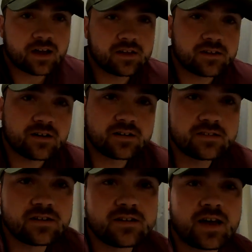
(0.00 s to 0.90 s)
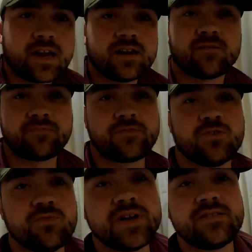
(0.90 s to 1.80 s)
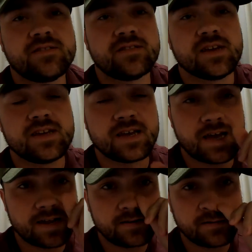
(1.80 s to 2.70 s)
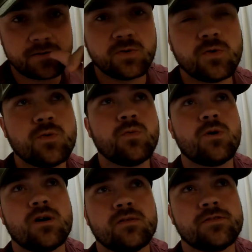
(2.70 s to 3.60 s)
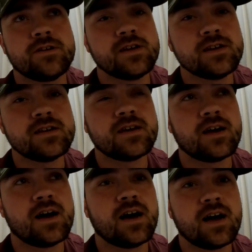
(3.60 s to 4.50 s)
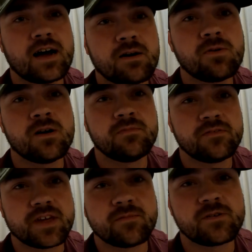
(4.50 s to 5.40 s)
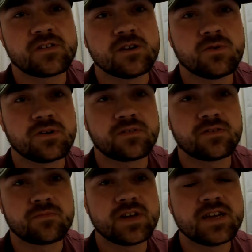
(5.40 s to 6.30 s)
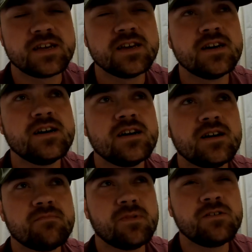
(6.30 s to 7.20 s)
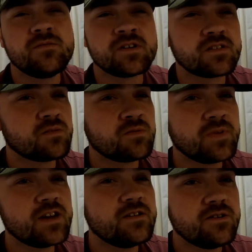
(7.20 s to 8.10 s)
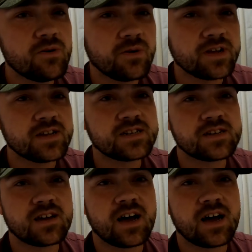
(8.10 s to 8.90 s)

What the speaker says: and I didn't end up filming the end or what the outcome of the MOT was for the Mini, mostly because I was a bit annoyed.